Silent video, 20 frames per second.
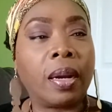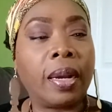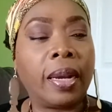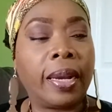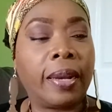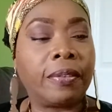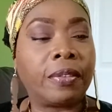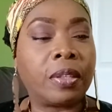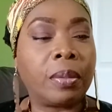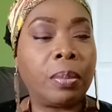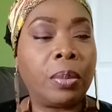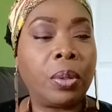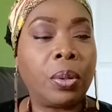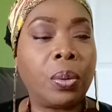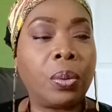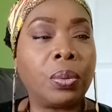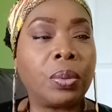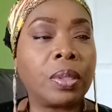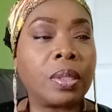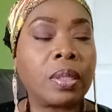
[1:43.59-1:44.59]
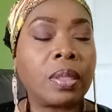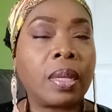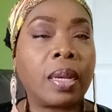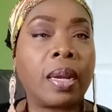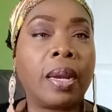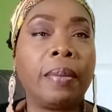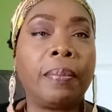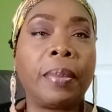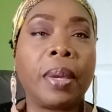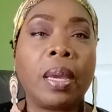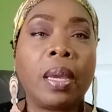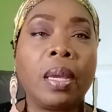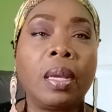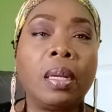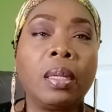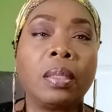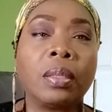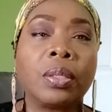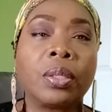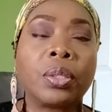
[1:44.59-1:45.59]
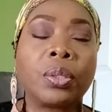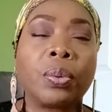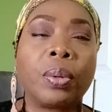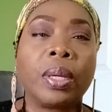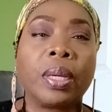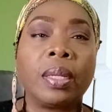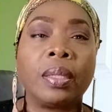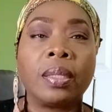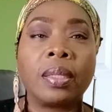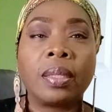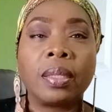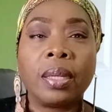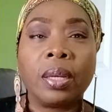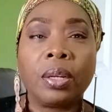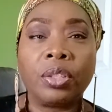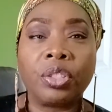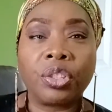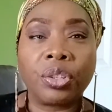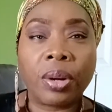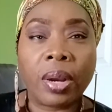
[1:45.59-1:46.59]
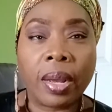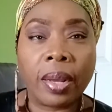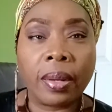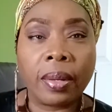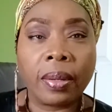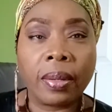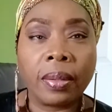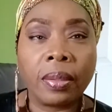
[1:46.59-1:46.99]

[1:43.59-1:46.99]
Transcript: I have some notes that I made so I can stay on track.